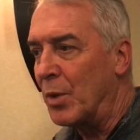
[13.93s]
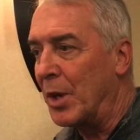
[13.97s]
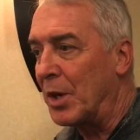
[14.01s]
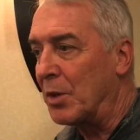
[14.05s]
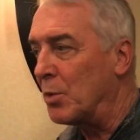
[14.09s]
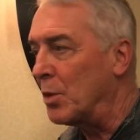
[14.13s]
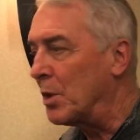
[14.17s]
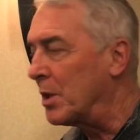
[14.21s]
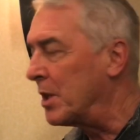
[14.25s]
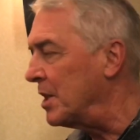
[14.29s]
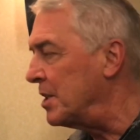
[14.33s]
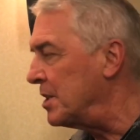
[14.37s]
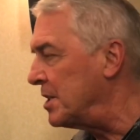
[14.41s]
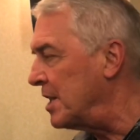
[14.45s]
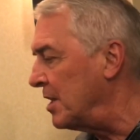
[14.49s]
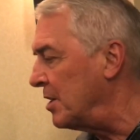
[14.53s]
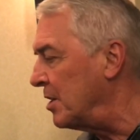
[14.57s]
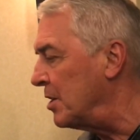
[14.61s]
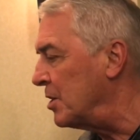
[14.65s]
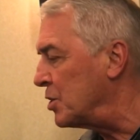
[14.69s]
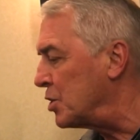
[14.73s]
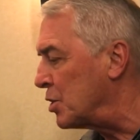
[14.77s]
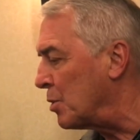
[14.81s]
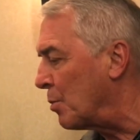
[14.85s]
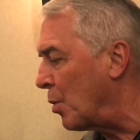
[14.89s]
we'll
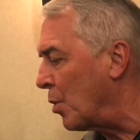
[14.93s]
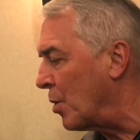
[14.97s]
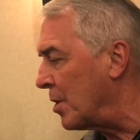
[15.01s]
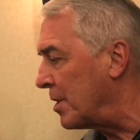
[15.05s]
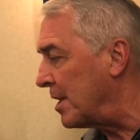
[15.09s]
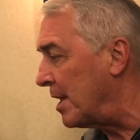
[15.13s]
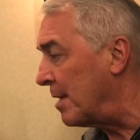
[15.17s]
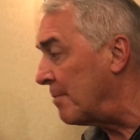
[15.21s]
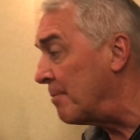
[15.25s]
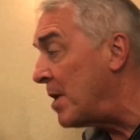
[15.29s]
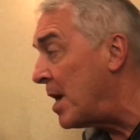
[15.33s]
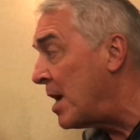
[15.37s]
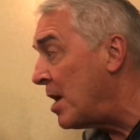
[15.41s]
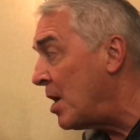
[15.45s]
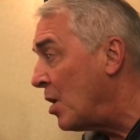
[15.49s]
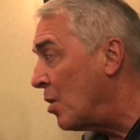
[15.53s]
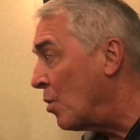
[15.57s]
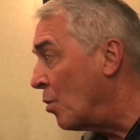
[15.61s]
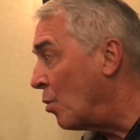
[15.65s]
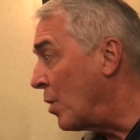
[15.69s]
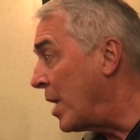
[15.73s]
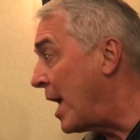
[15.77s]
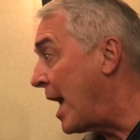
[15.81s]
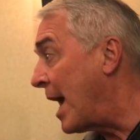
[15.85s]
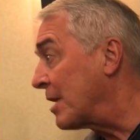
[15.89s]
continue to support them.
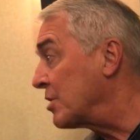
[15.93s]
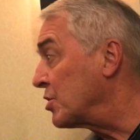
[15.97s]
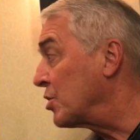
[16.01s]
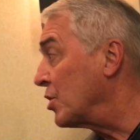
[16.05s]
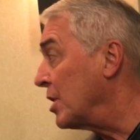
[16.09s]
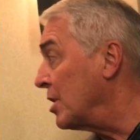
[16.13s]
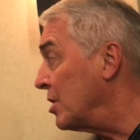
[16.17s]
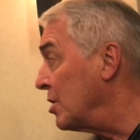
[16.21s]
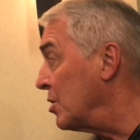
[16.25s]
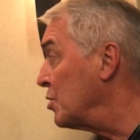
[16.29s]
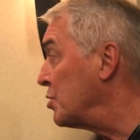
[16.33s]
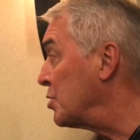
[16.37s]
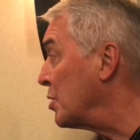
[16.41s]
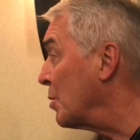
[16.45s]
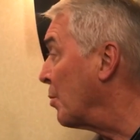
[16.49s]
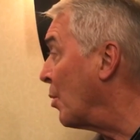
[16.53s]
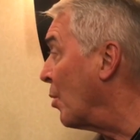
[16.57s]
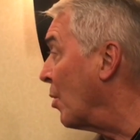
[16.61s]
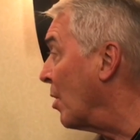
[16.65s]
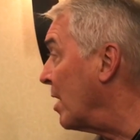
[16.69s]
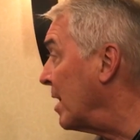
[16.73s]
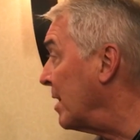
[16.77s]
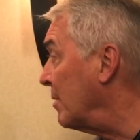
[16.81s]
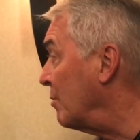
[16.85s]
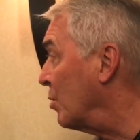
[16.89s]
We actually do
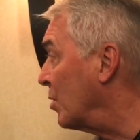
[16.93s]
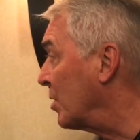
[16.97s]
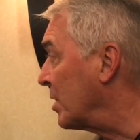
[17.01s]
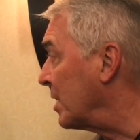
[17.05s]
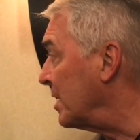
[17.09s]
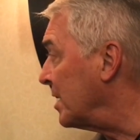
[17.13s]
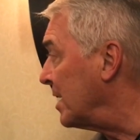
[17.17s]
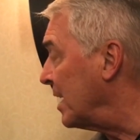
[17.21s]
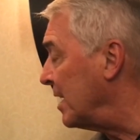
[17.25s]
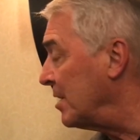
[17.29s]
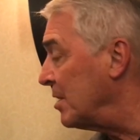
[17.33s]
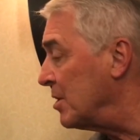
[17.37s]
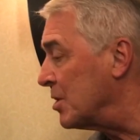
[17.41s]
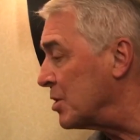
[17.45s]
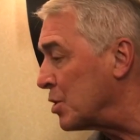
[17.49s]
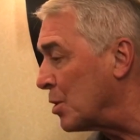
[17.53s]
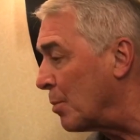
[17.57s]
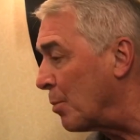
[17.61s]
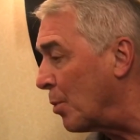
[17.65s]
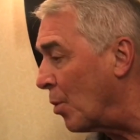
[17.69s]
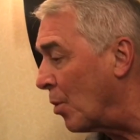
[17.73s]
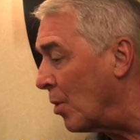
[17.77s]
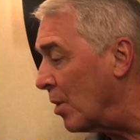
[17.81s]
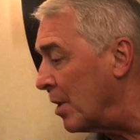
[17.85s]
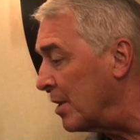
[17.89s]
support and we'll continue to
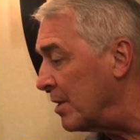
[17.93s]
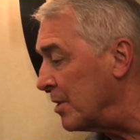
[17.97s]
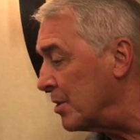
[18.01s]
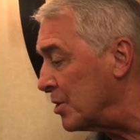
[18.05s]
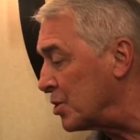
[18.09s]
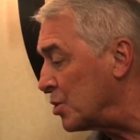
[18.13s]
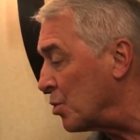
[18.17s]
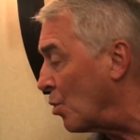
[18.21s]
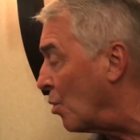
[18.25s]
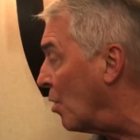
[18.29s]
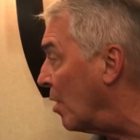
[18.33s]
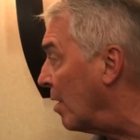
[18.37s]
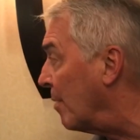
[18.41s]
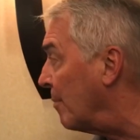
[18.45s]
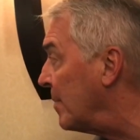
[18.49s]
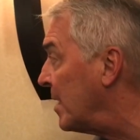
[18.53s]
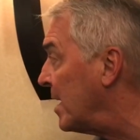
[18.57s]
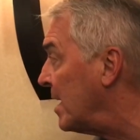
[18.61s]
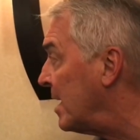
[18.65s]
support the Swarm.